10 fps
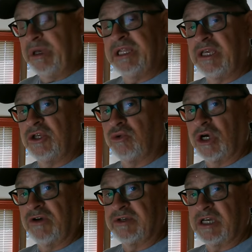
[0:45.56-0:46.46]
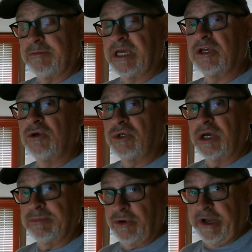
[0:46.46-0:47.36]
BT12 is gonna be a huge
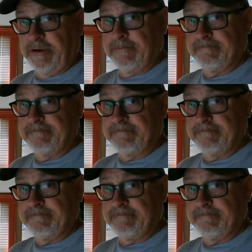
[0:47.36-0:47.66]
upgrade.